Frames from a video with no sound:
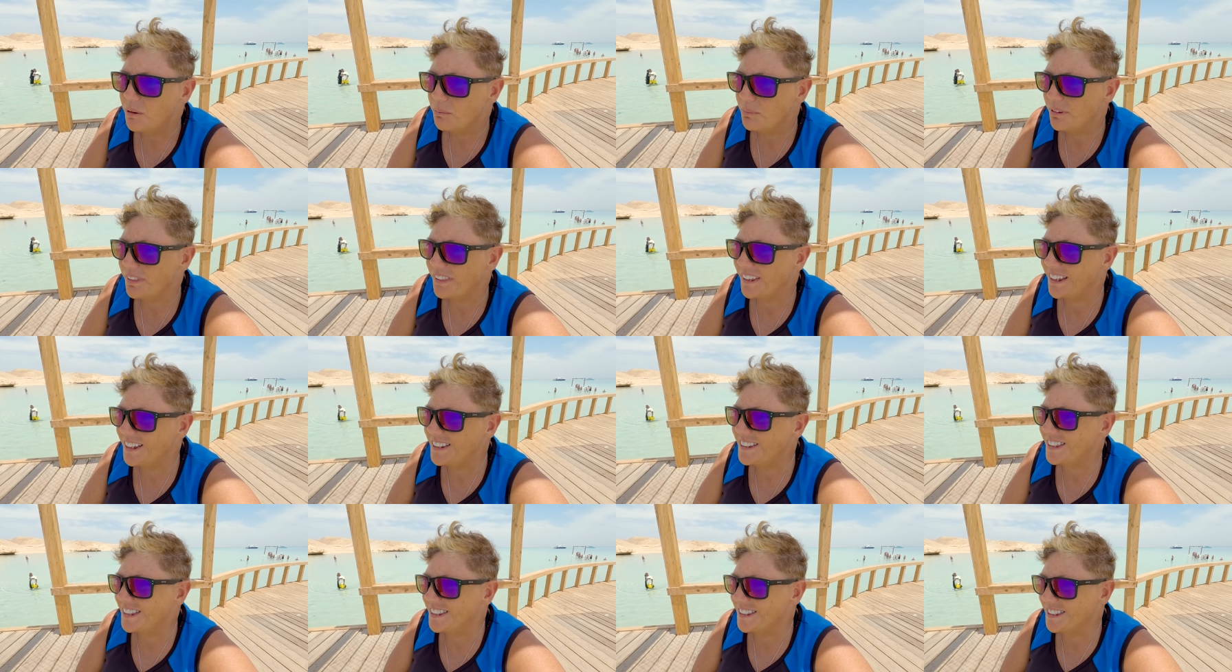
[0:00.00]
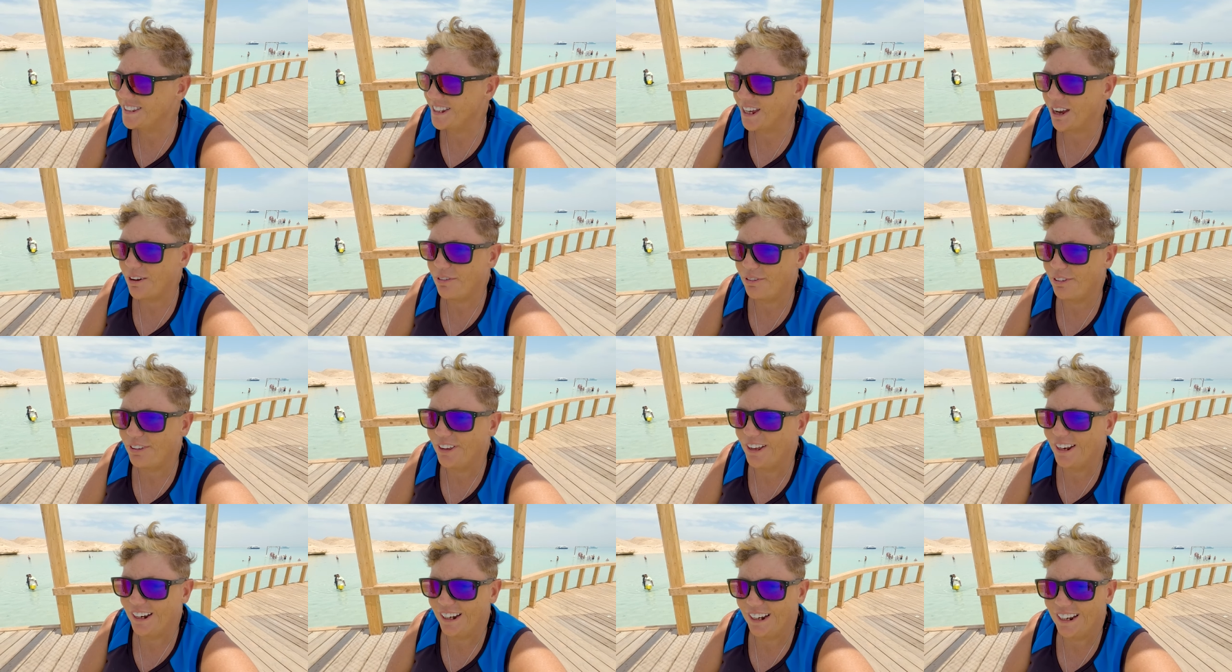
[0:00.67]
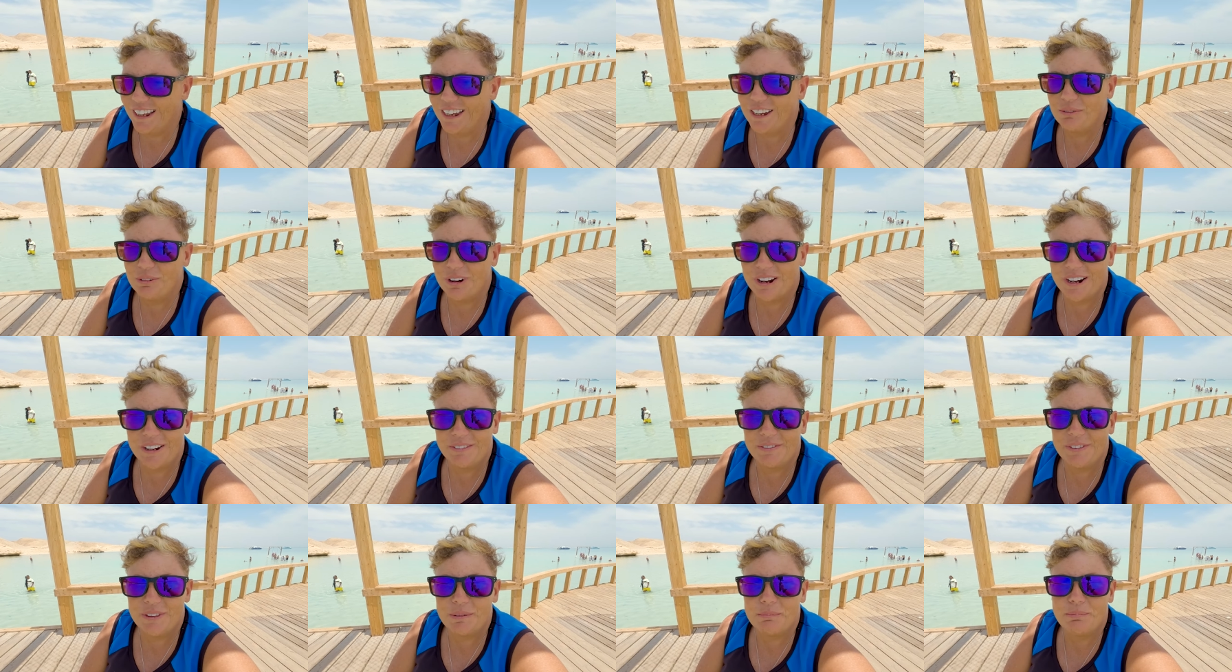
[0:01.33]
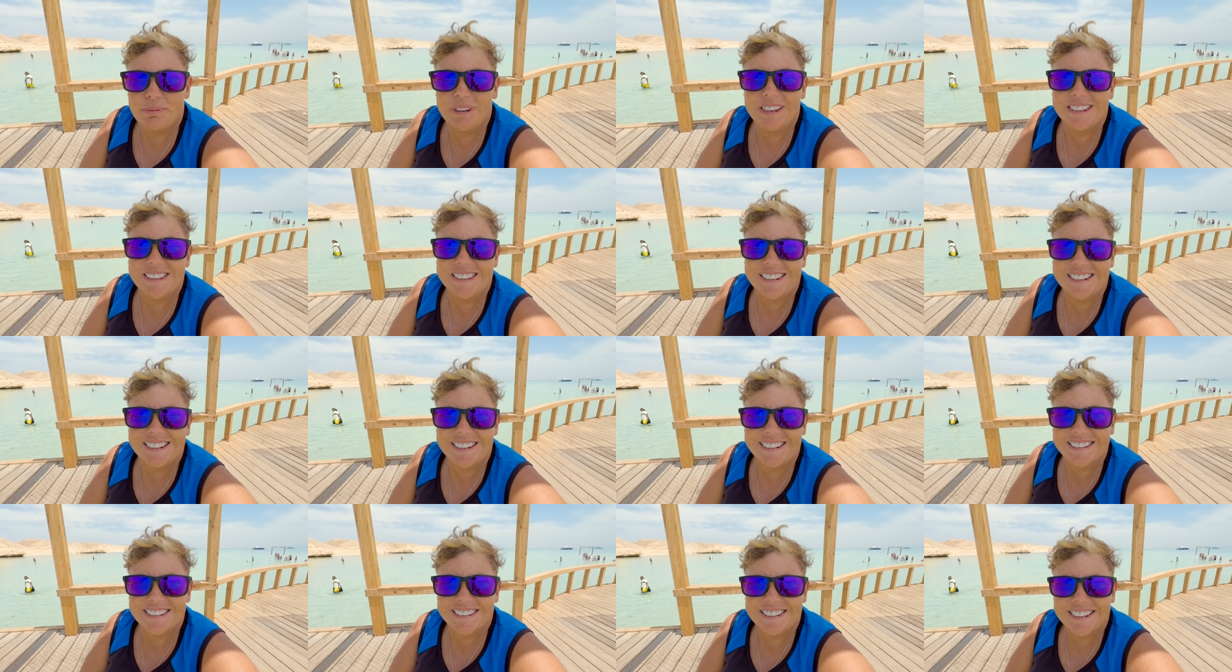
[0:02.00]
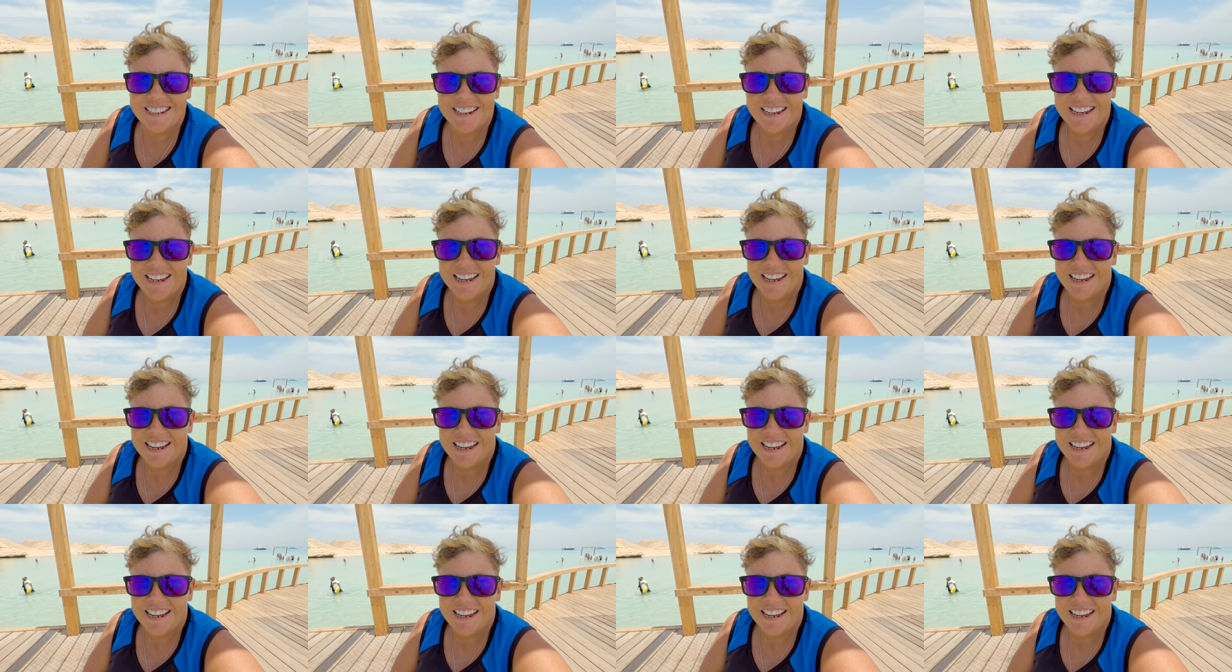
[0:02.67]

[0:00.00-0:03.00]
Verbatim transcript: But this is definitely one of the busiest.